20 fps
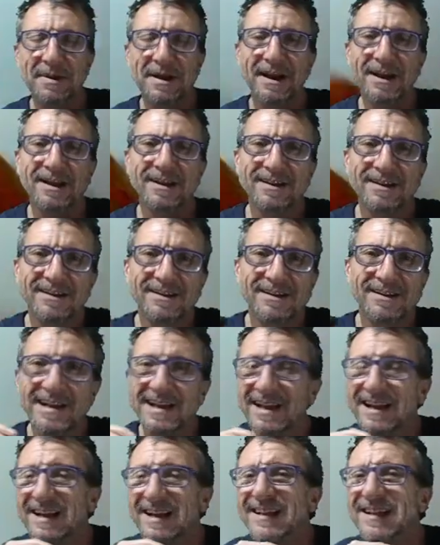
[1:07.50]
pack
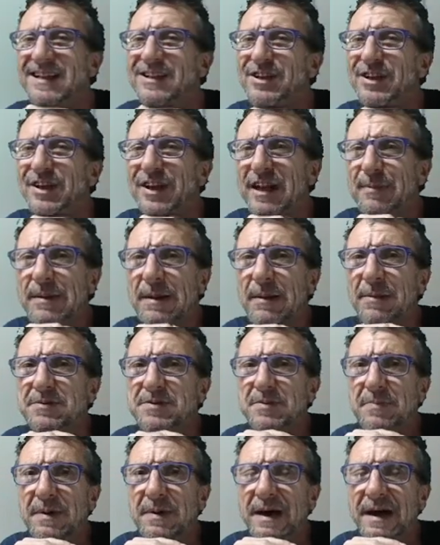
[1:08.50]
that you're going to be able
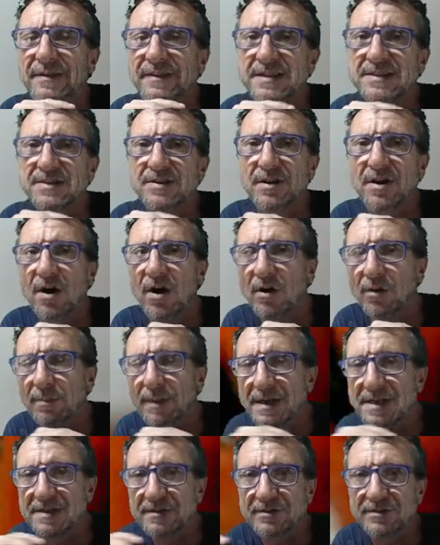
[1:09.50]
to buy. That's got a whole
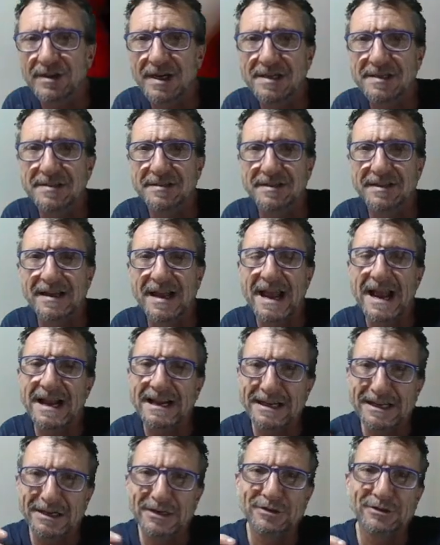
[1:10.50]
bunch of traces in
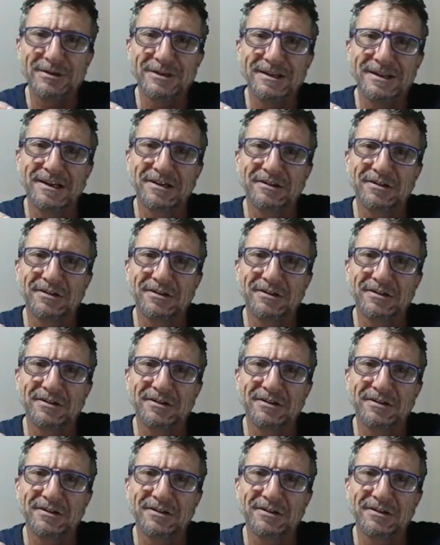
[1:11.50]
and including a